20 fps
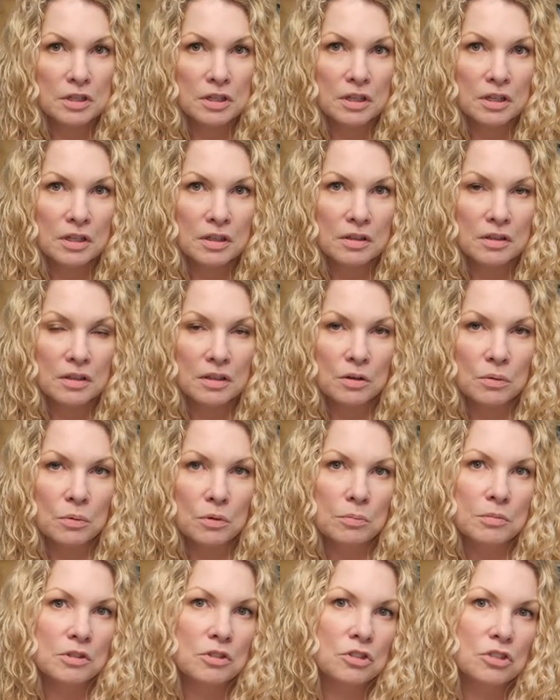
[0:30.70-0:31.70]
thing that I want
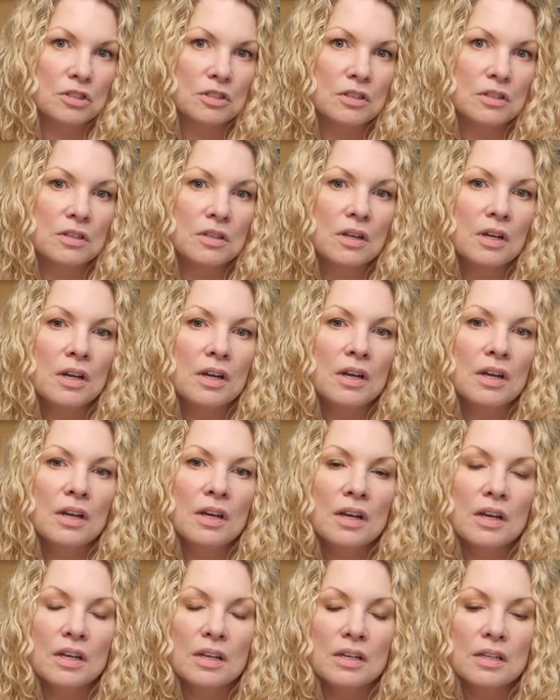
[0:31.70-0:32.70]
to mention
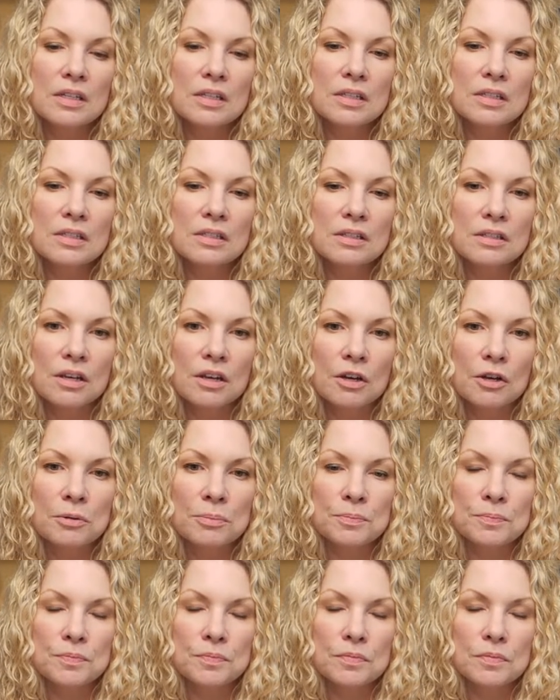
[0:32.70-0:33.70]
is
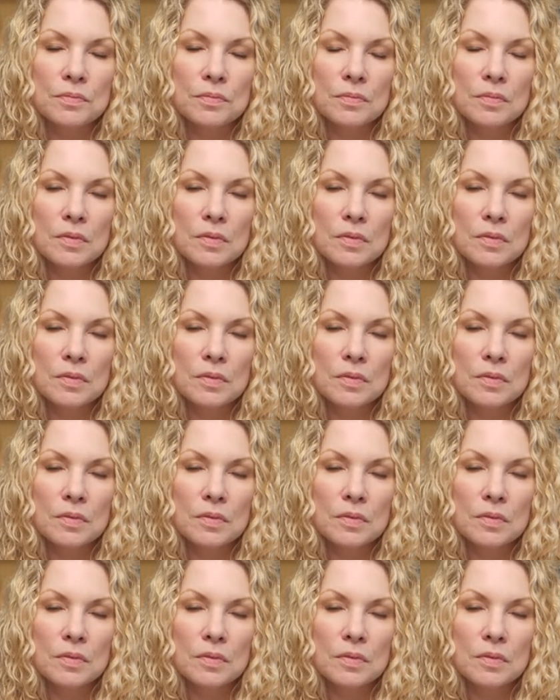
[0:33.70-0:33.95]
um,